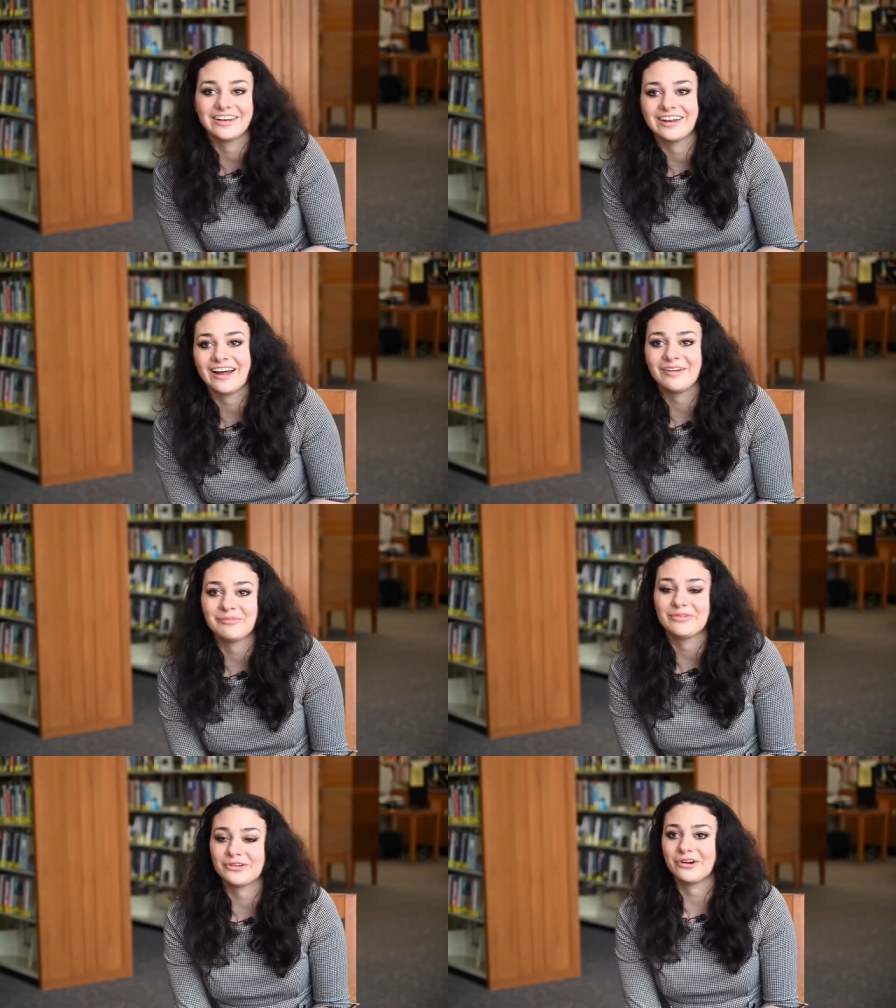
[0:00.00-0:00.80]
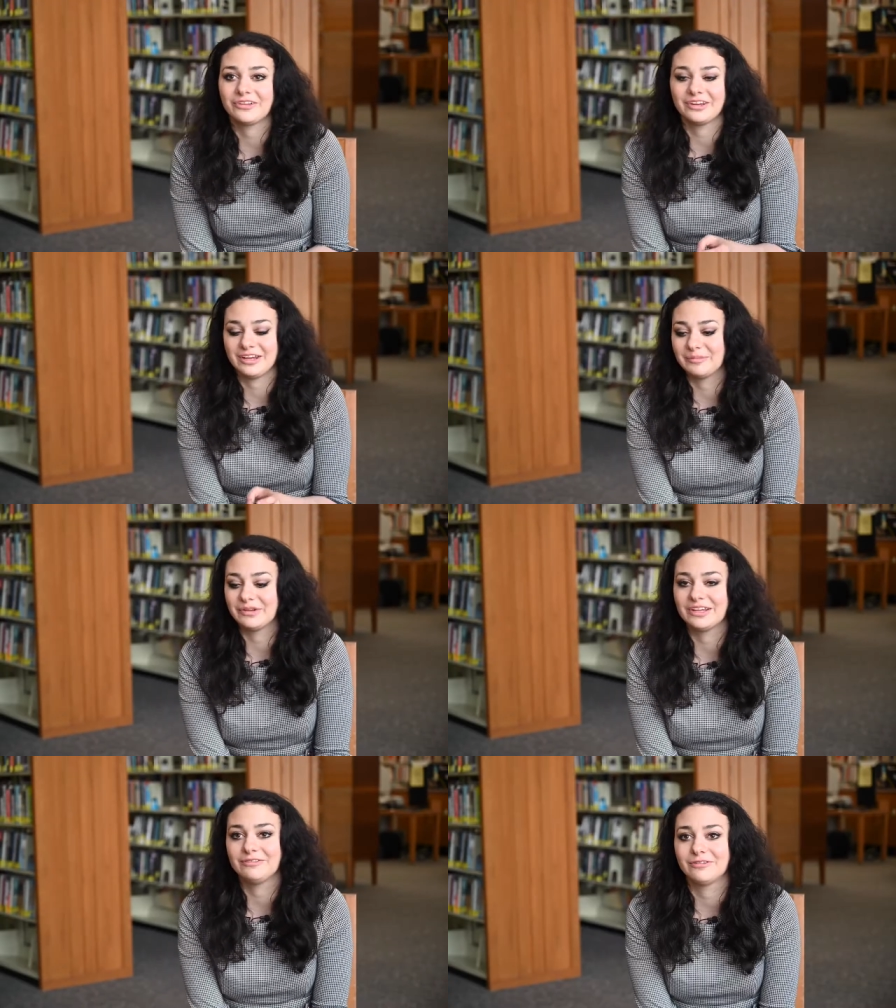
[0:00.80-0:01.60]
And I'm strongly in
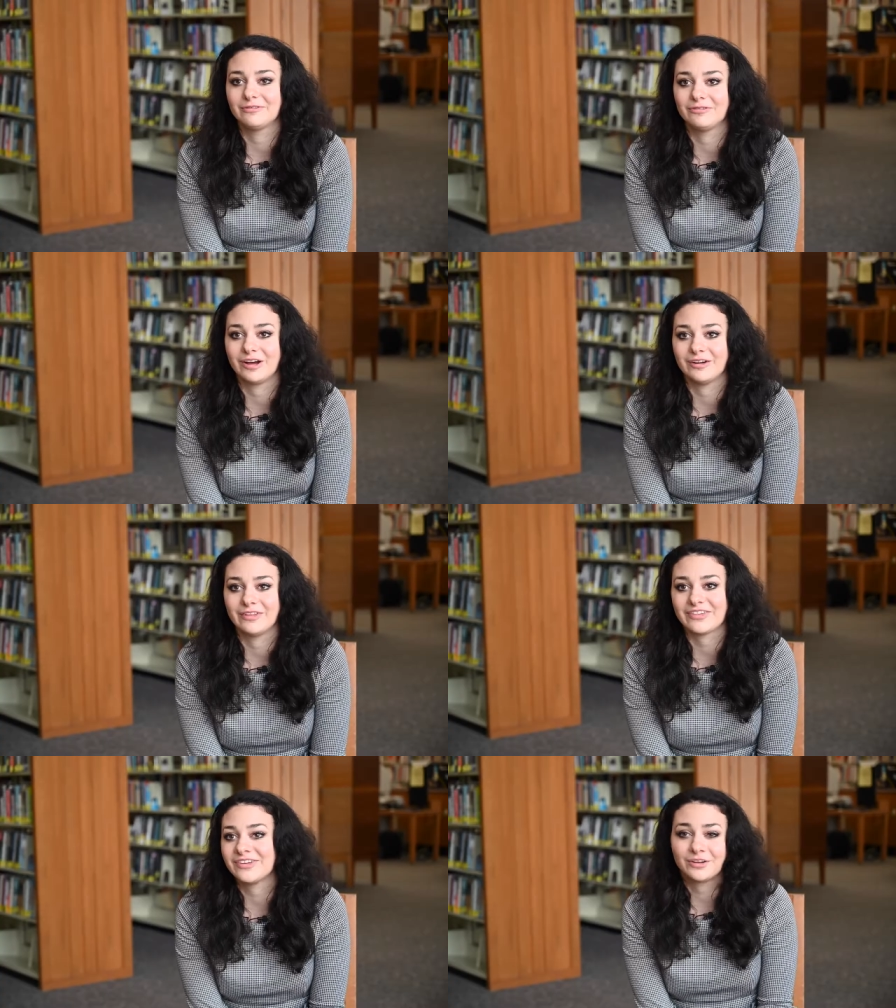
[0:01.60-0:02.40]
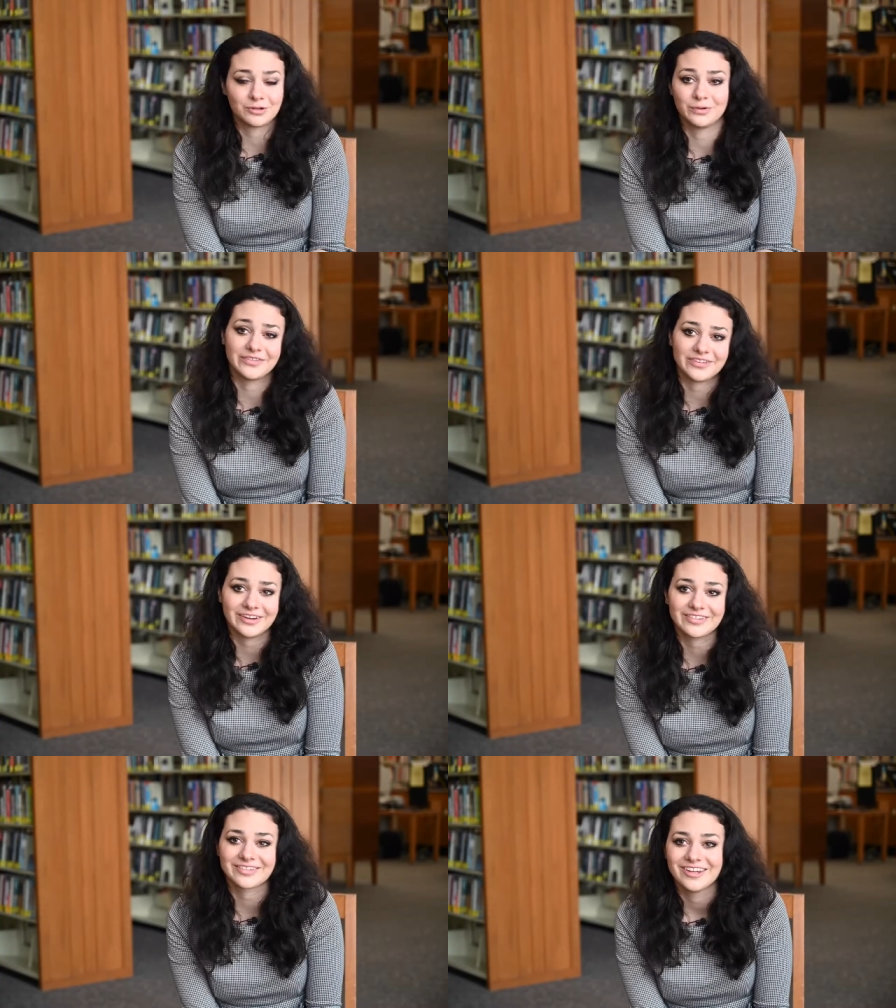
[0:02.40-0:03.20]
belief of uh, that's not a
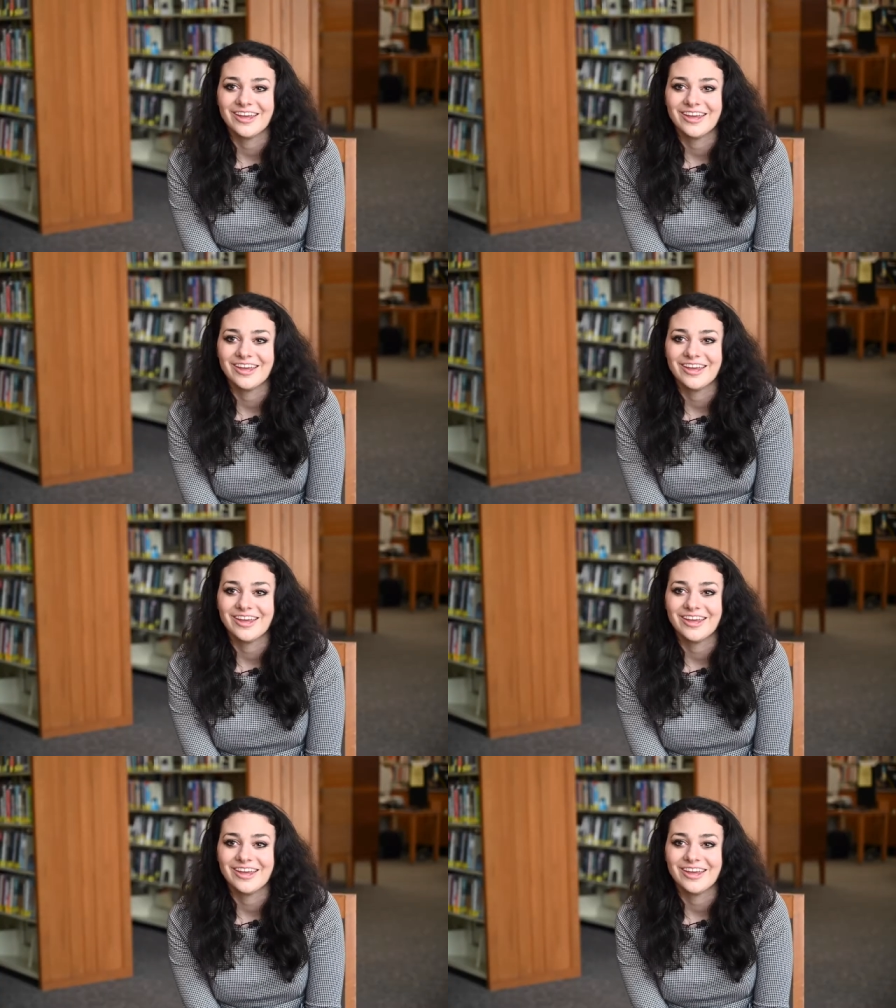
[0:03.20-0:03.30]
coincidence.